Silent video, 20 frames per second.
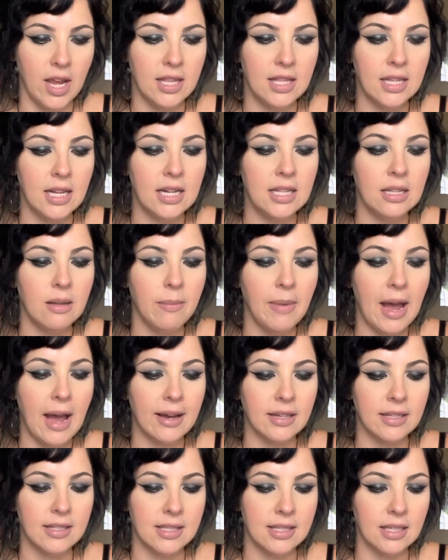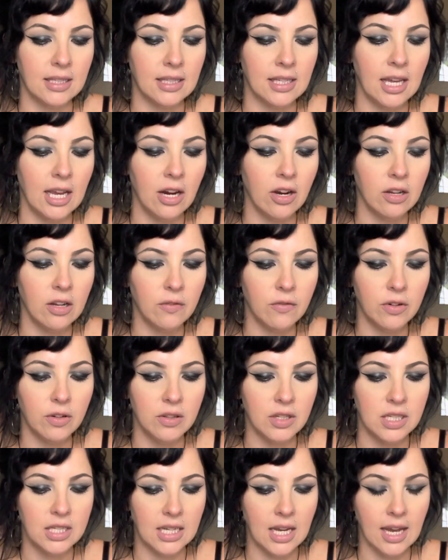And then in the back is the caring for
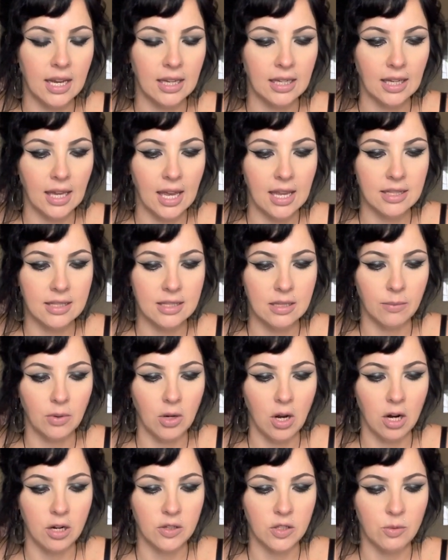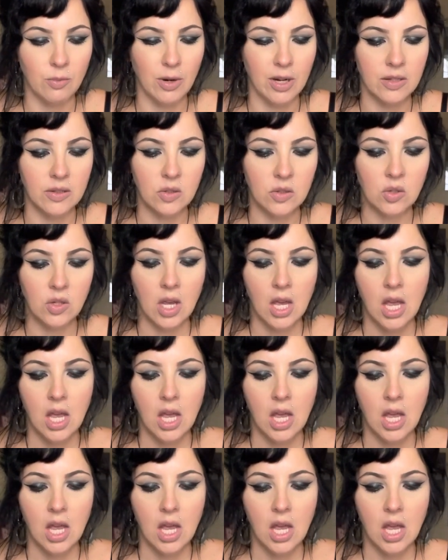the deck and some card spreads.